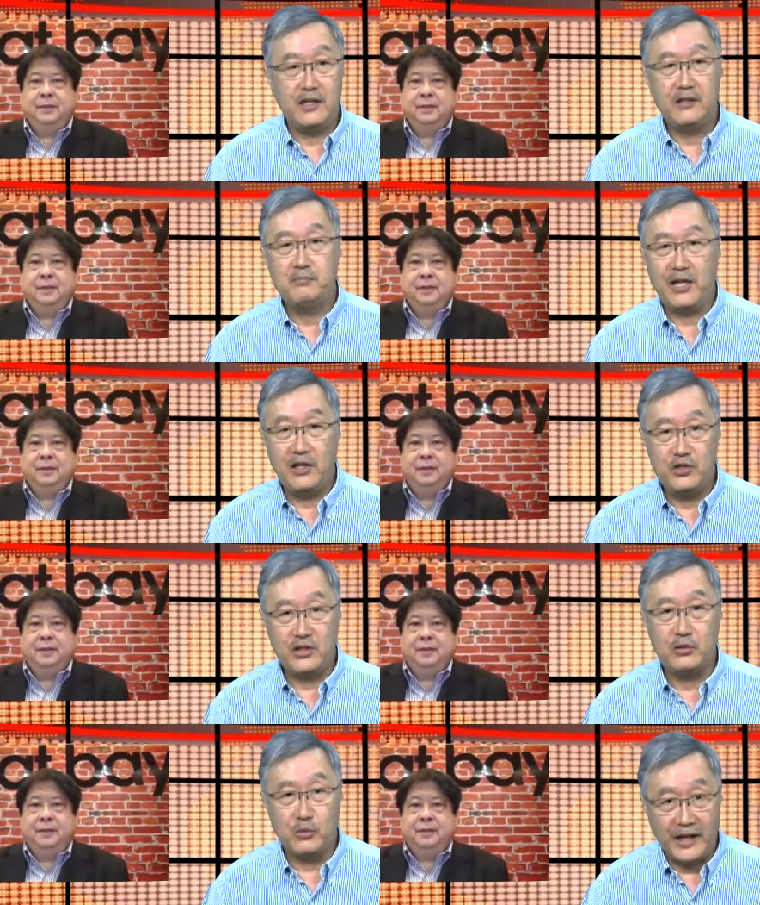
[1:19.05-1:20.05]
Speaker 1: in
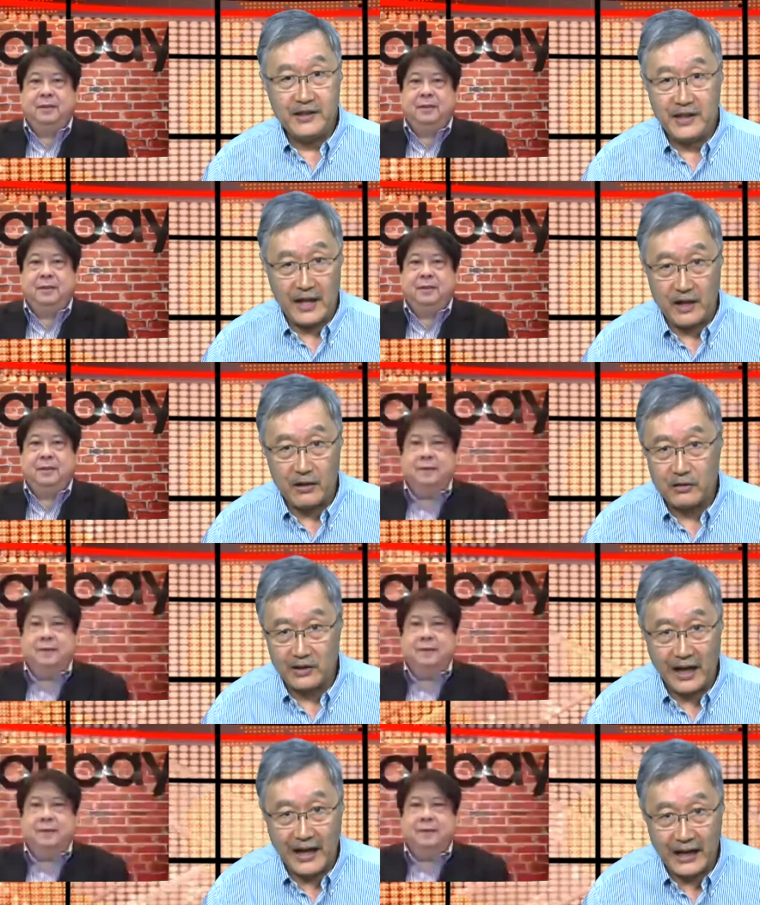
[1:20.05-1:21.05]
Beijing right now,
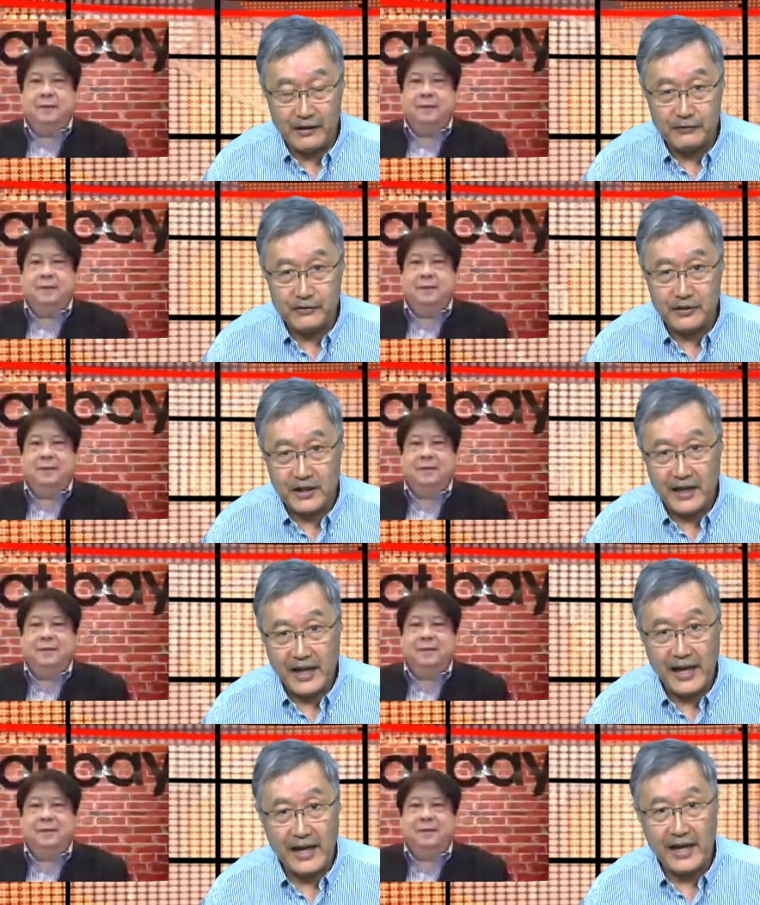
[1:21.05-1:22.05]
live,
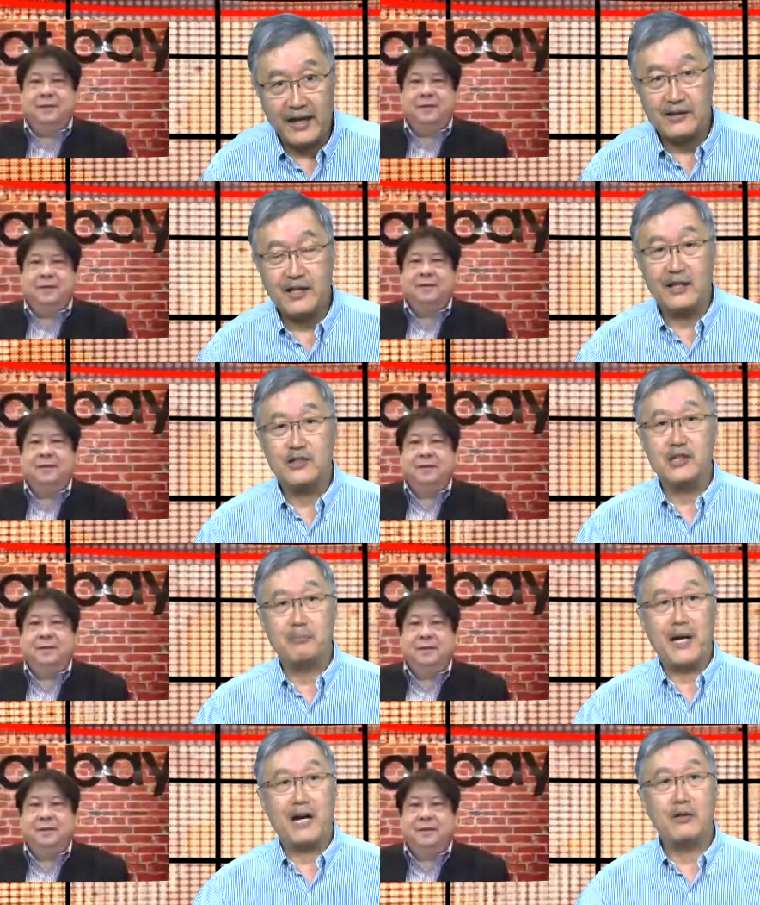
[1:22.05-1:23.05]
and tell us
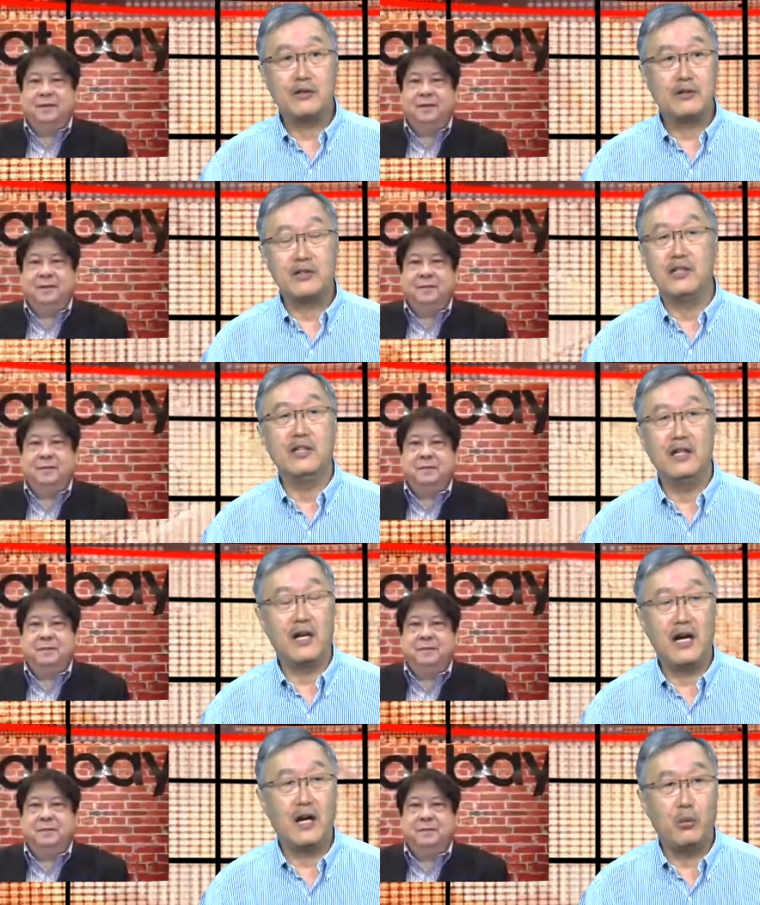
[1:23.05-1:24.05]
about
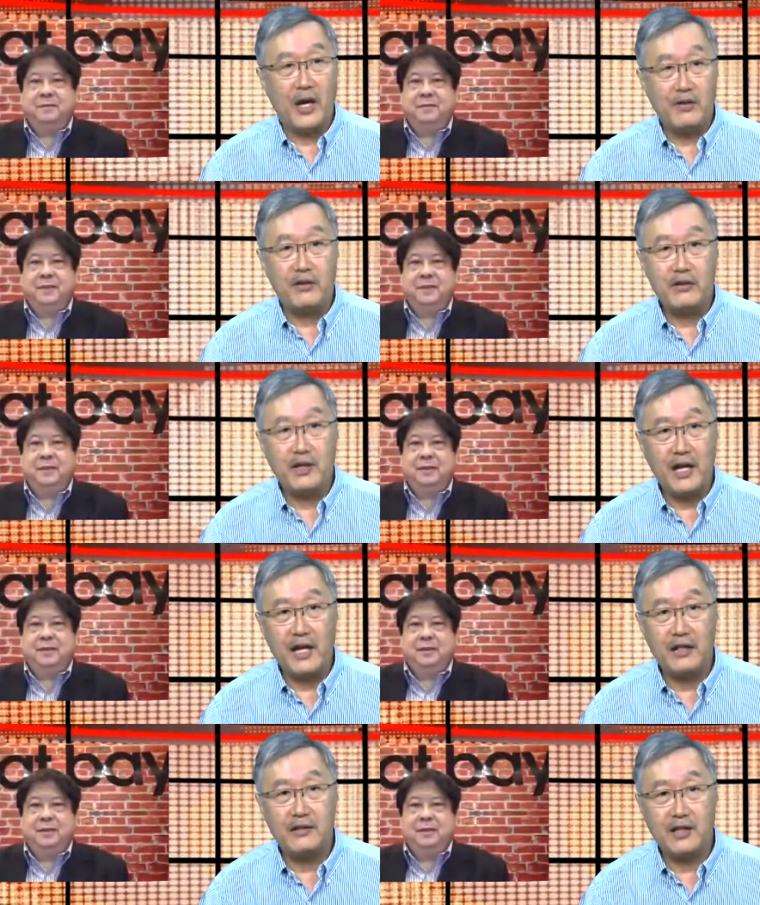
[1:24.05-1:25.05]
the uh, weather
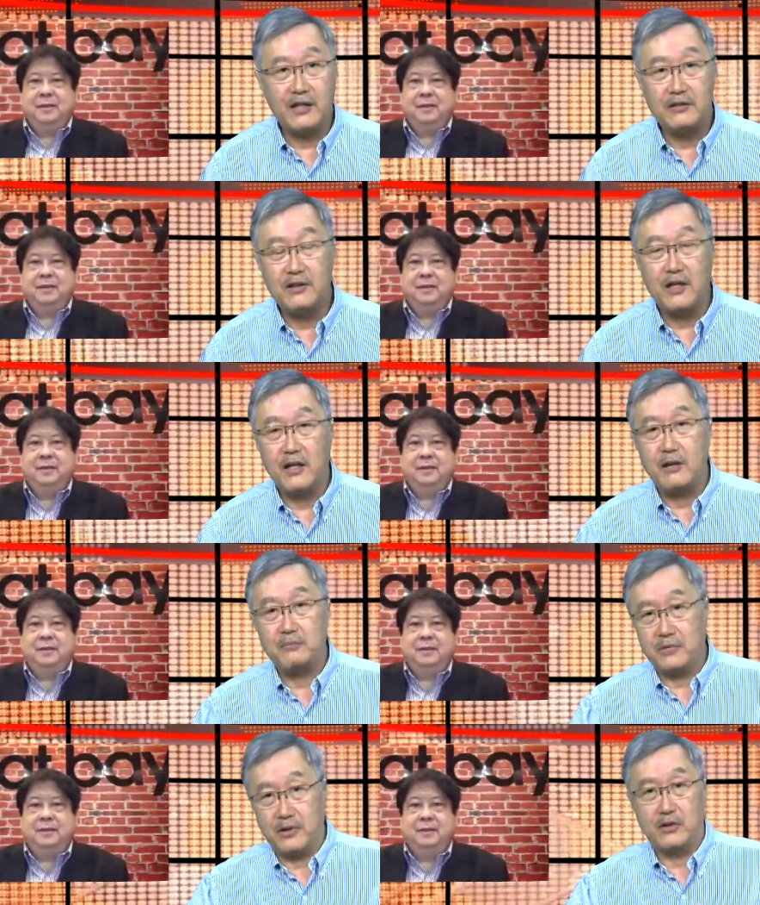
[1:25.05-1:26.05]
and,
Speaker 2: and
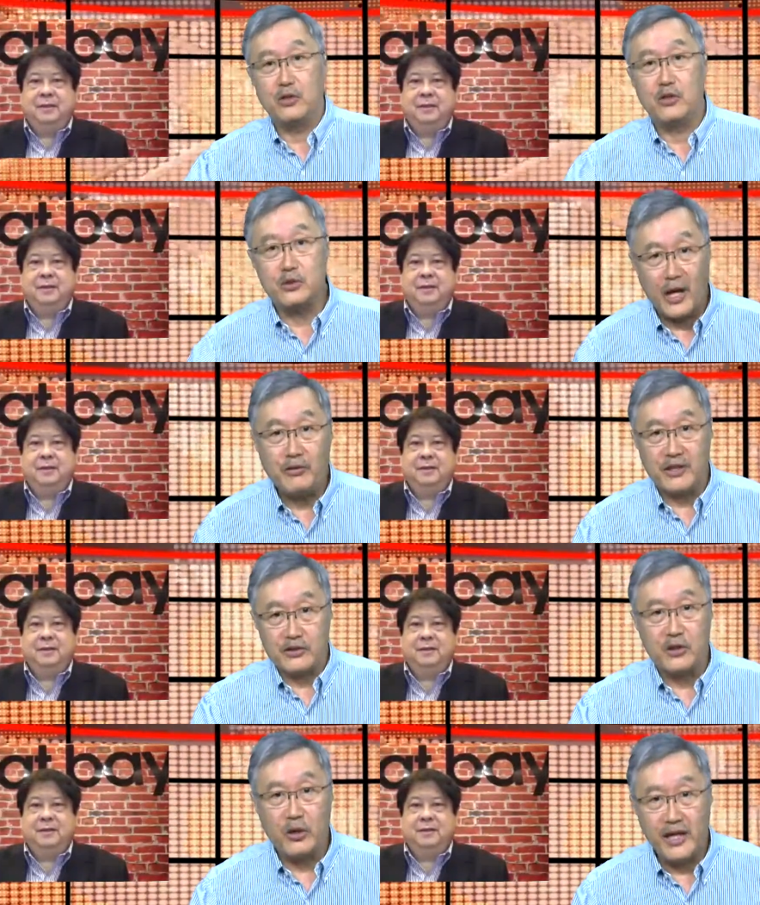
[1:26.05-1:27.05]
Speaker 1: um, uh, your
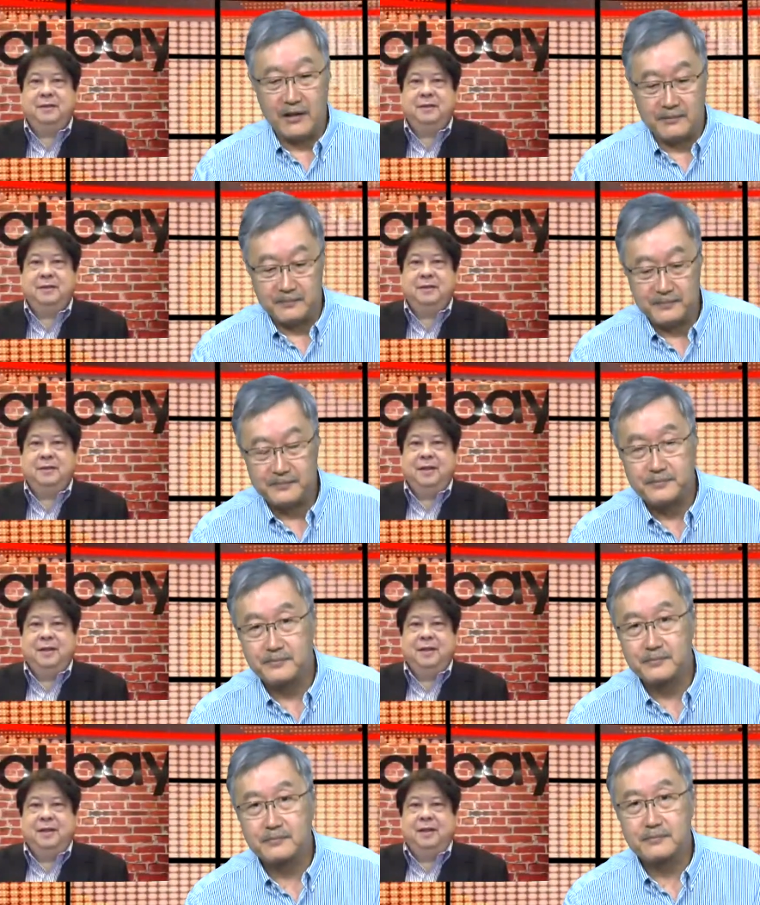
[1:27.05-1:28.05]
surroundings. Go ahead.
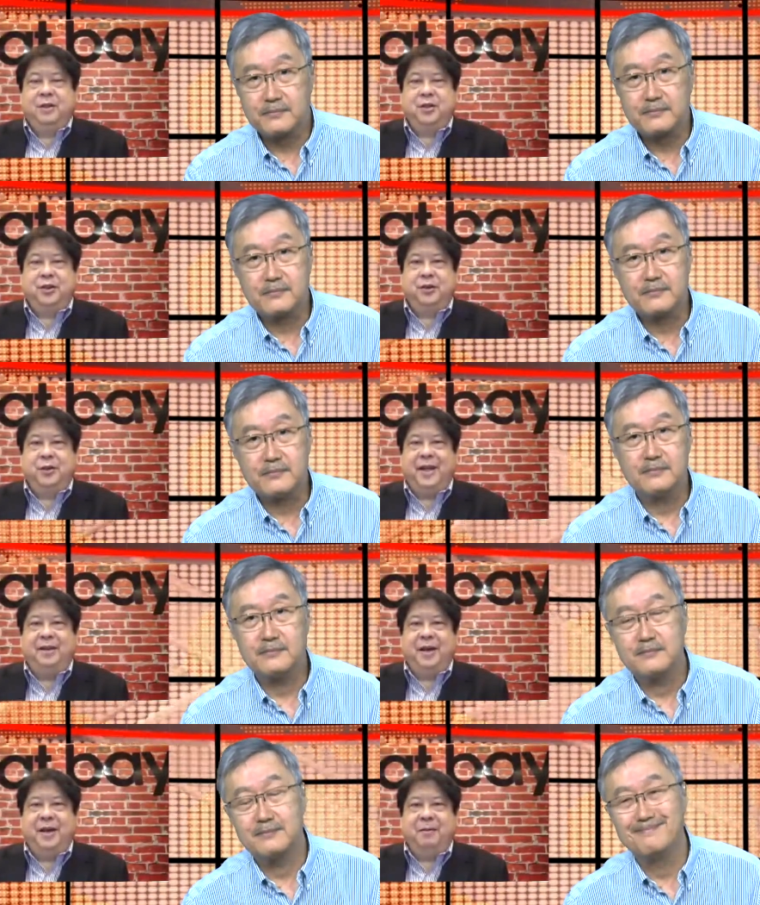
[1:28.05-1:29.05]
Speaker 2: Sure,
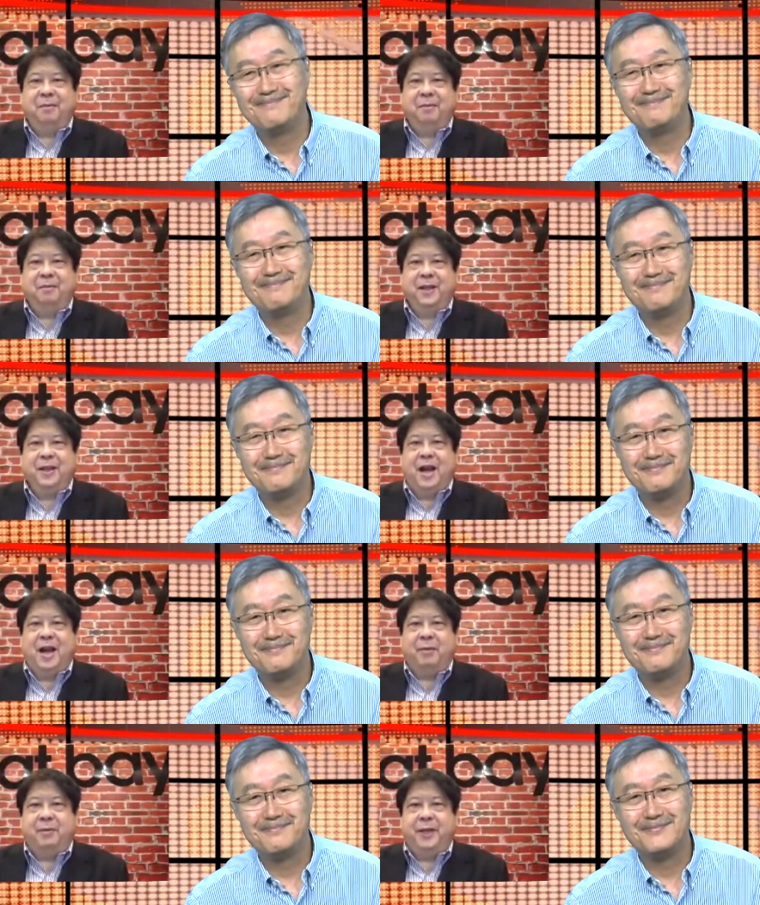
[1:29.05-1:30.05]
Ray. Um,
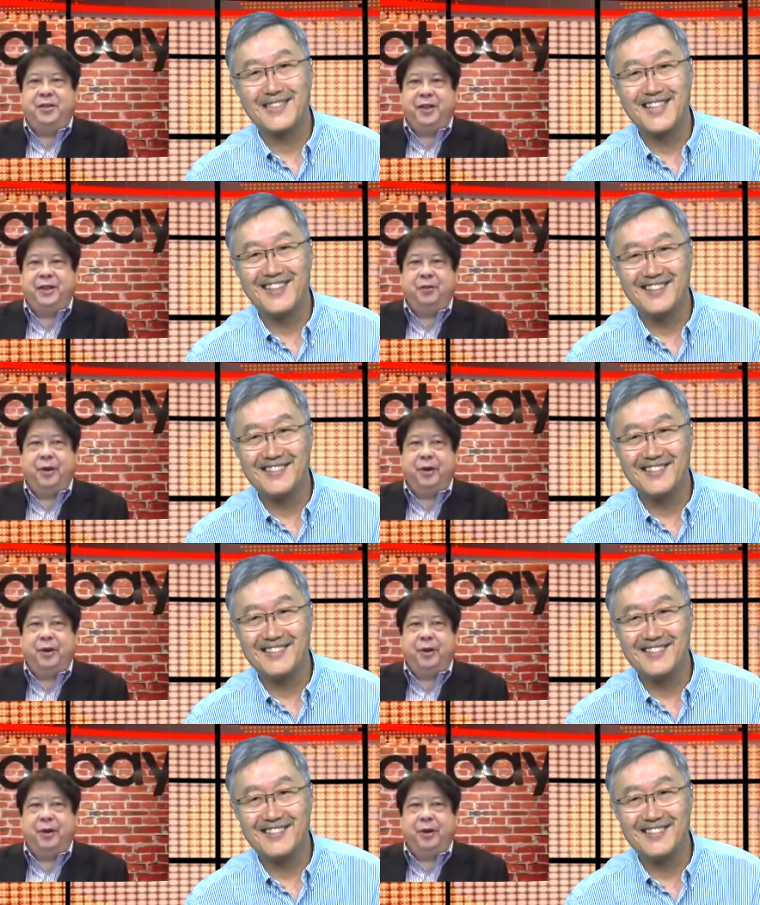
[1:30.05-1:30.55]
I'm in Beijing